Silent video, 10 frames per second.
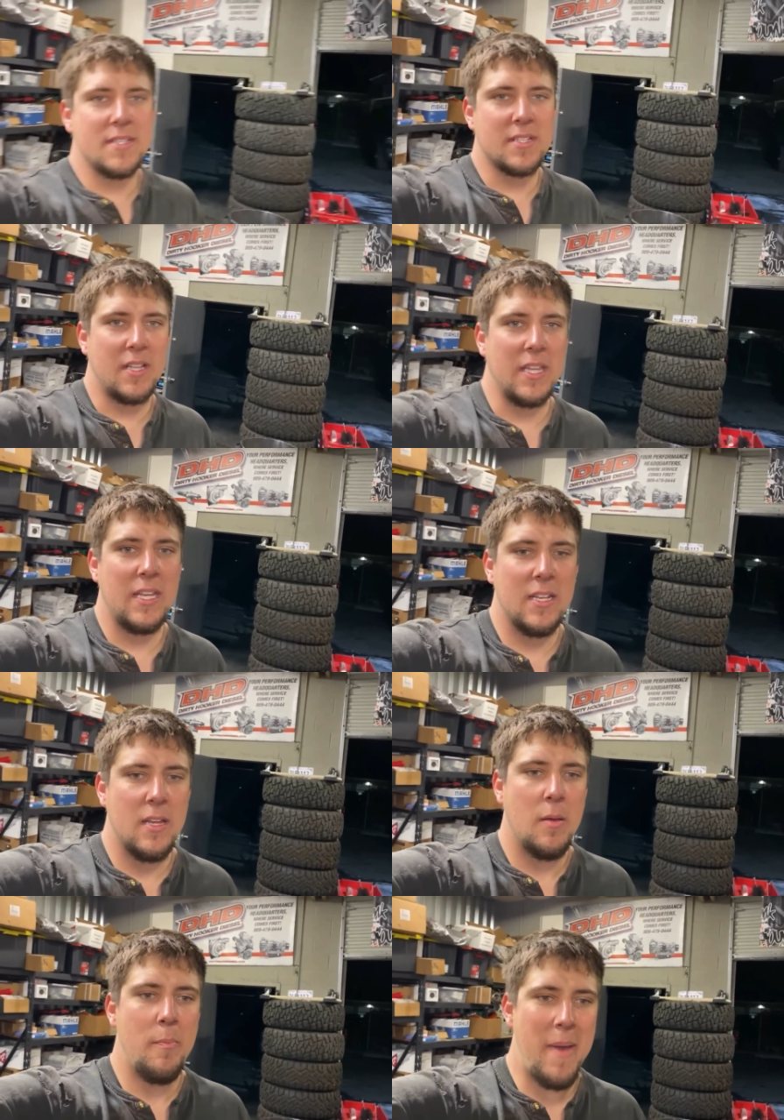it's clean,
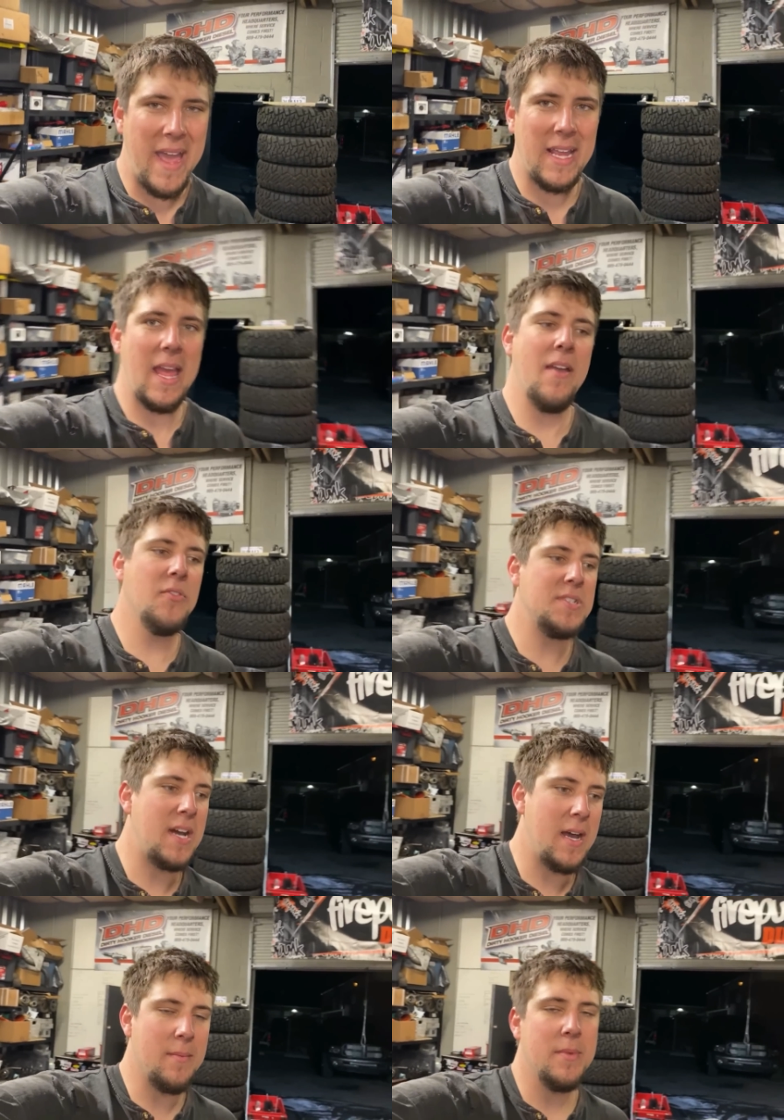bag it every
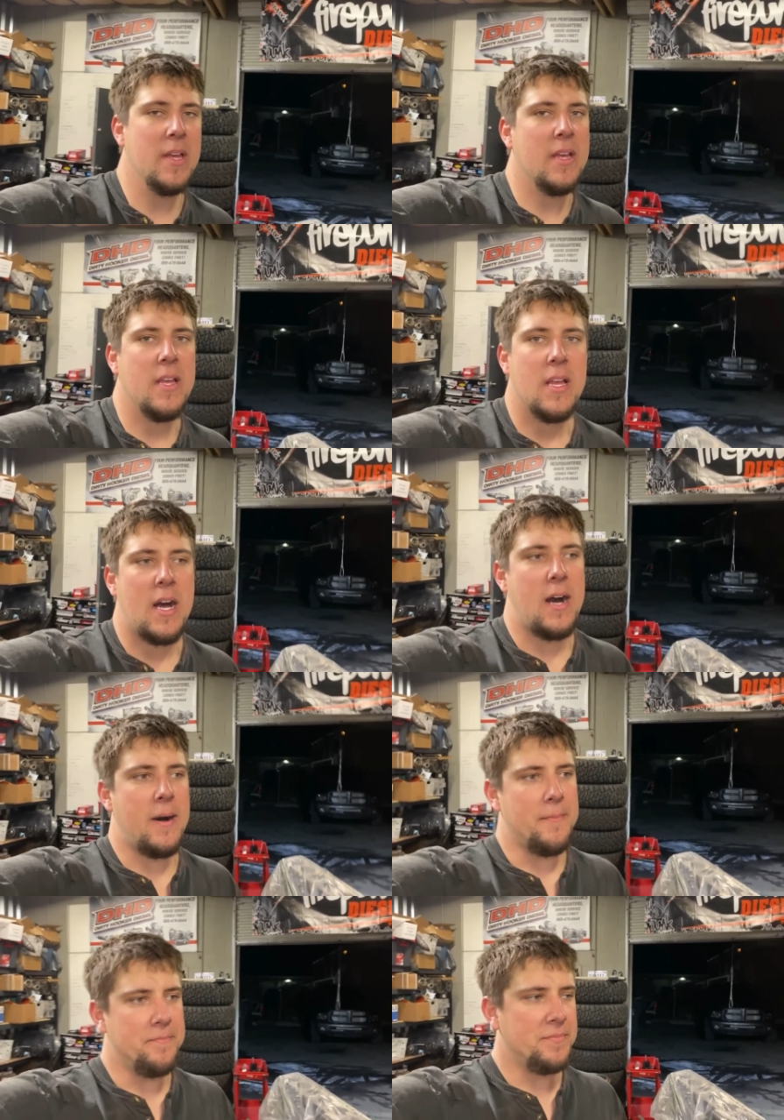time.
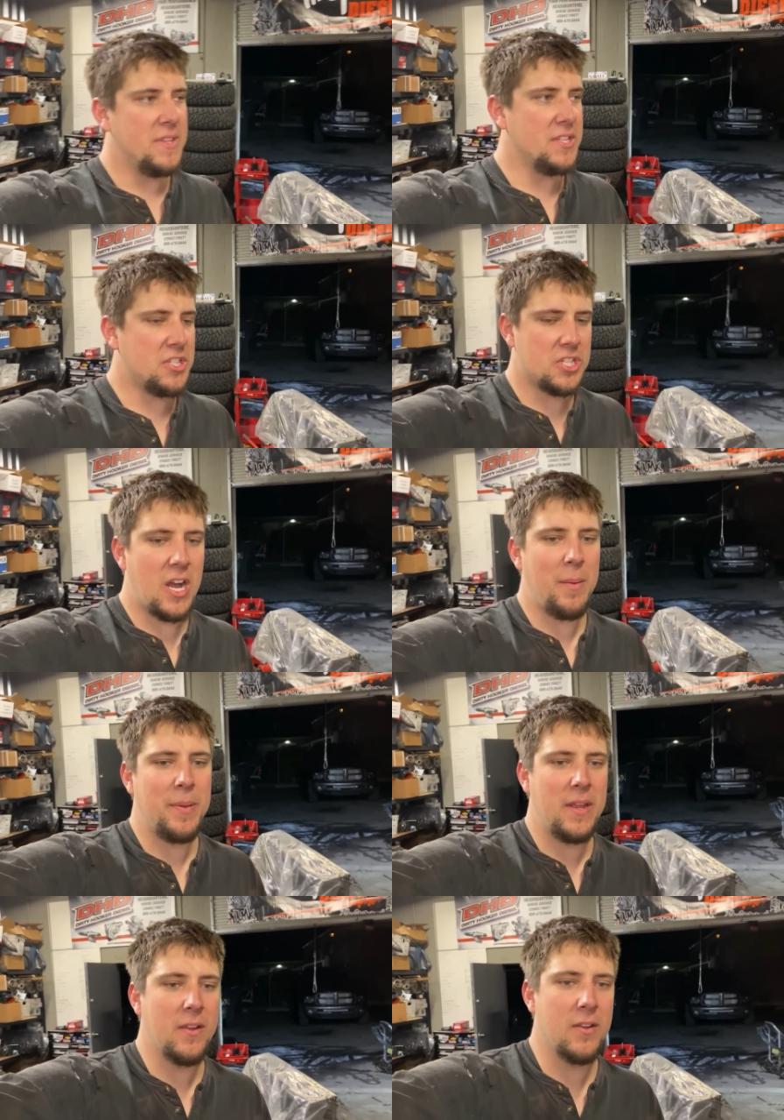Um, this shop
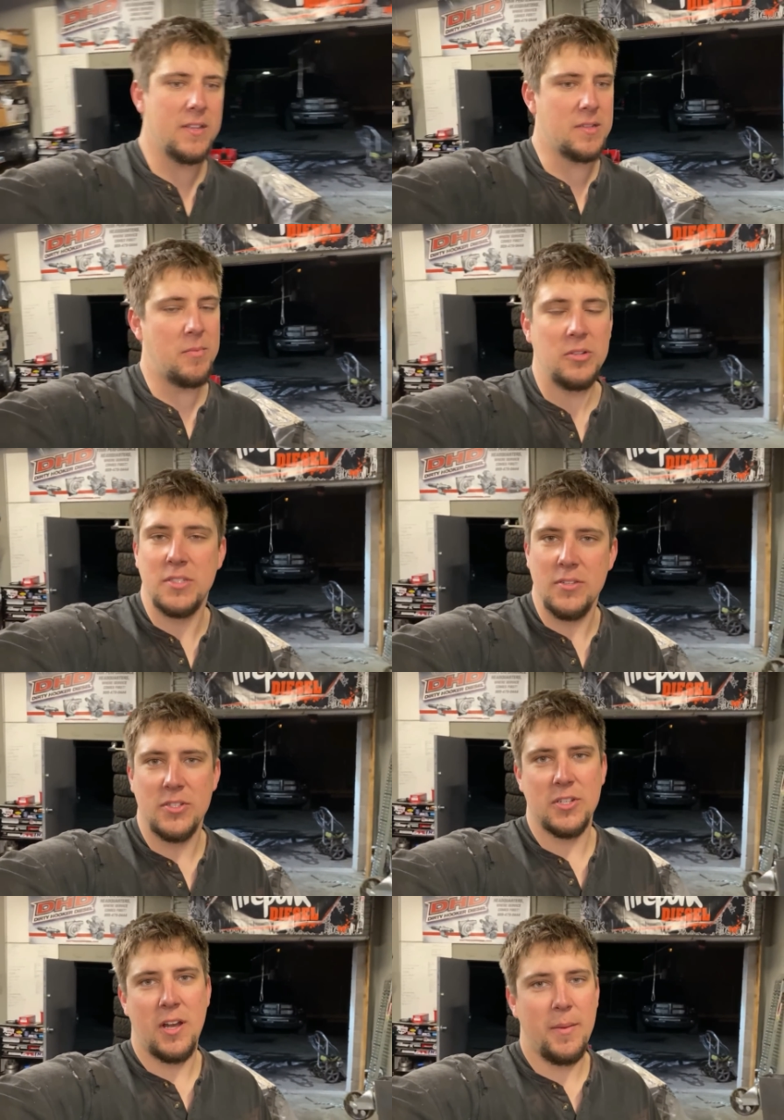here is a multi-use
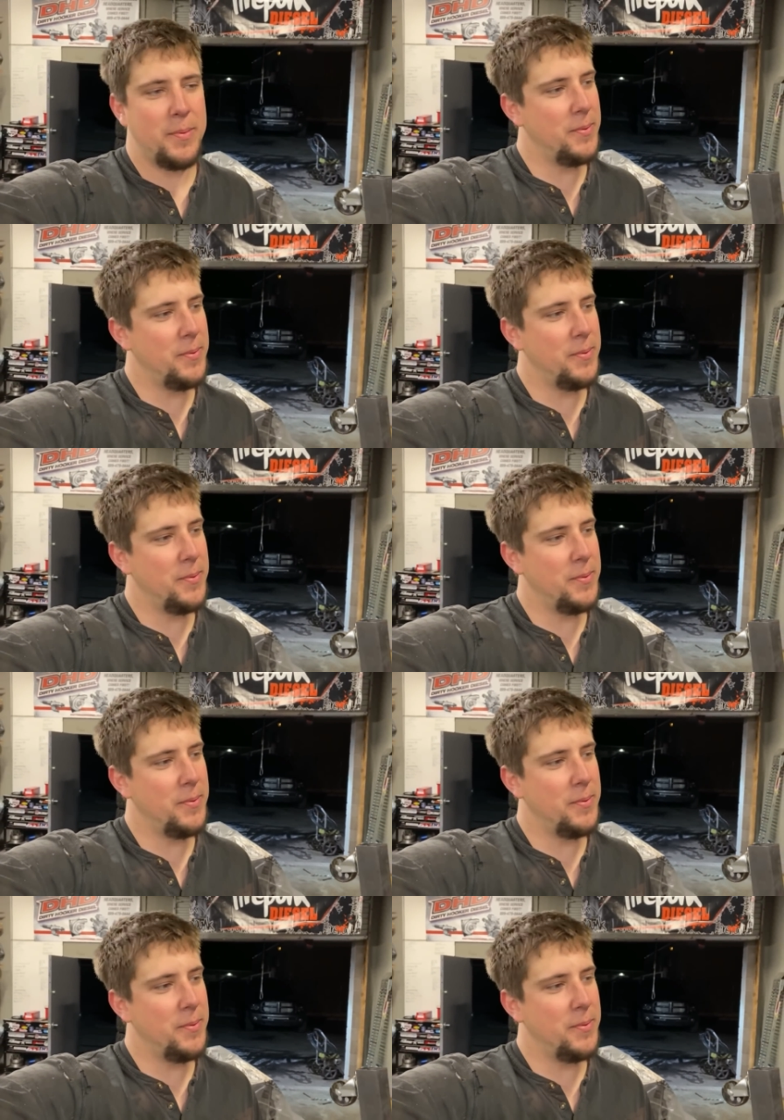shop.